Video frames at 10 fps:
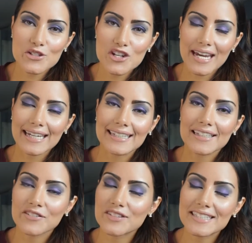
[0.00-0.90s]

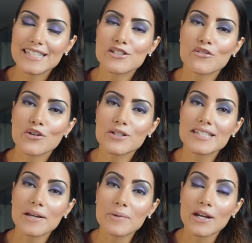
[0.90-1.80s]
Jay. If this is your first
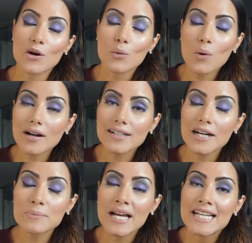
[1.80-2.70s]
time here,
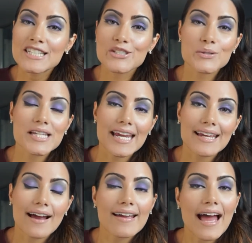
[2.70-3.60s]
welcome. So
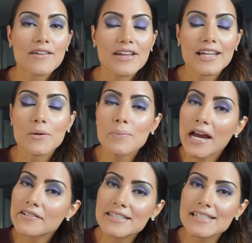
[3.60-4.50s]
today I have a
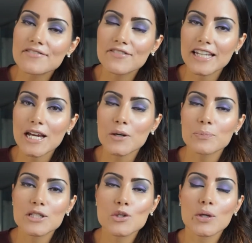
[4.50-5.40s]
comparison video
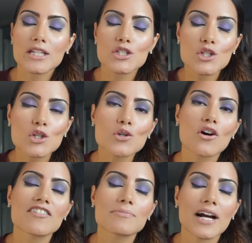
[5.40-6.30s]
between two
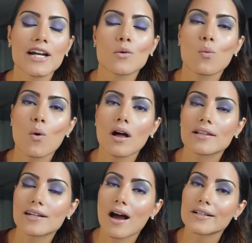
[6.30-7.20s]
of my
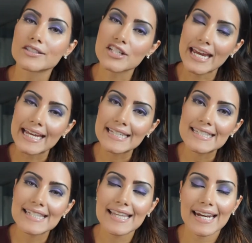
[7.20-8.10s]
wallet on
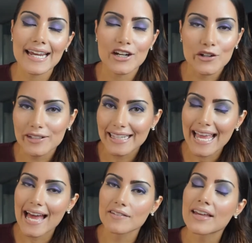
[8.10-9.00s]
chains that I currently
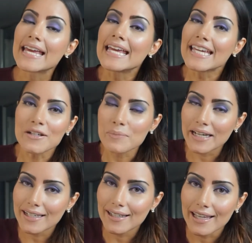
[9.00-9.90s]
have in
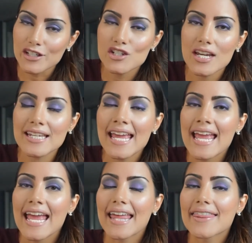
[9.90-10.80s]
my collection,
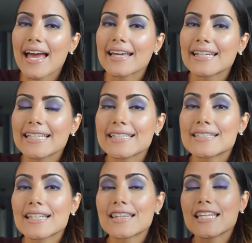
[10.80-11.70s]
and that
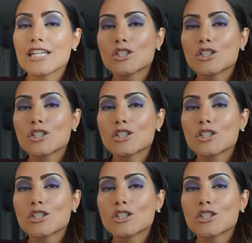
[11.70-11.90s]
is the